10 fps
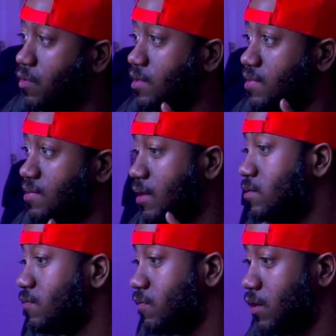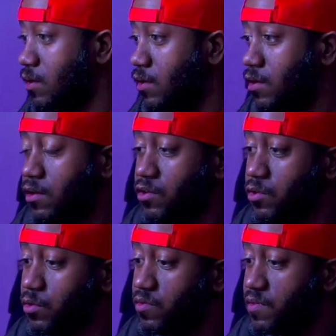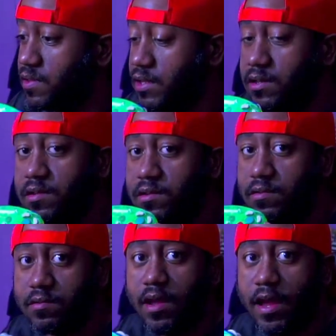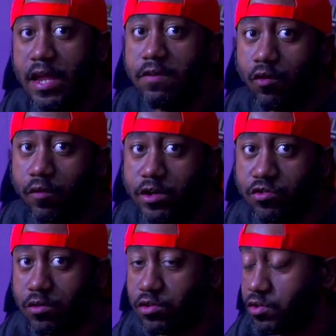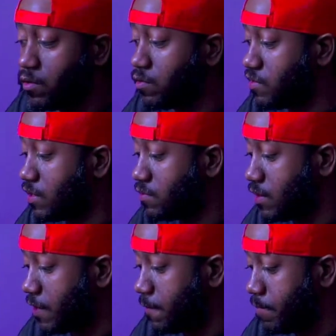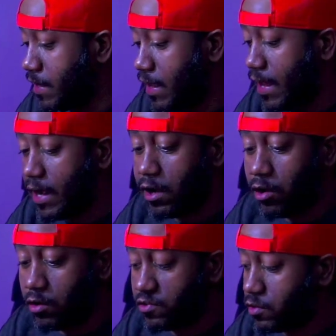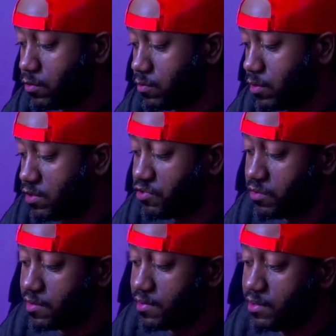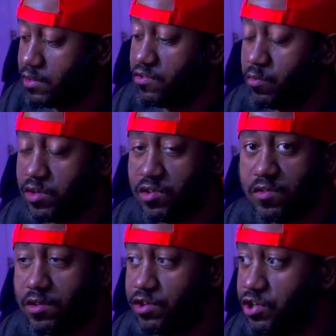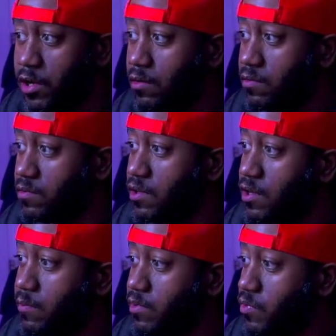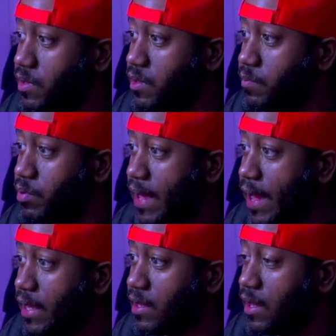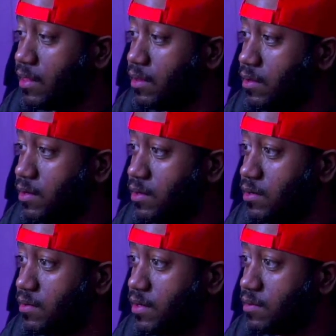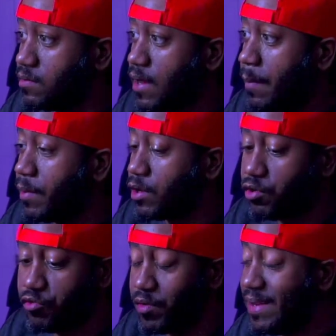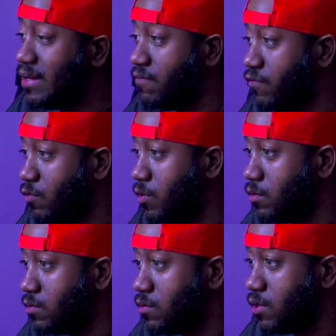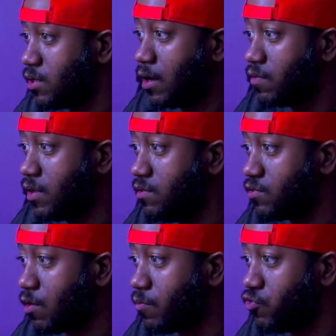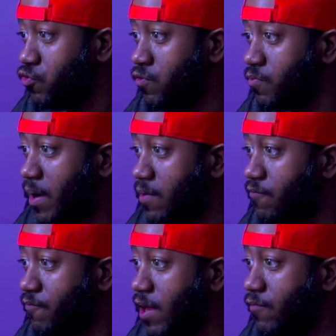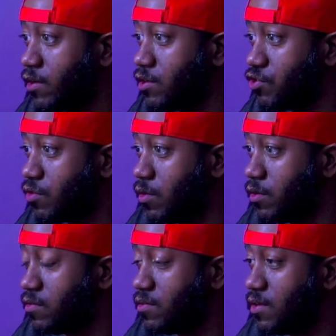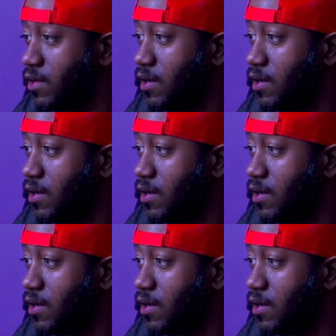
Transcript: to extensively use the EvoRetro controllers yesterday, and I also, as you can see, switched the shells between the black and the atomic green, if you will. Now these are two of my favorite controllers.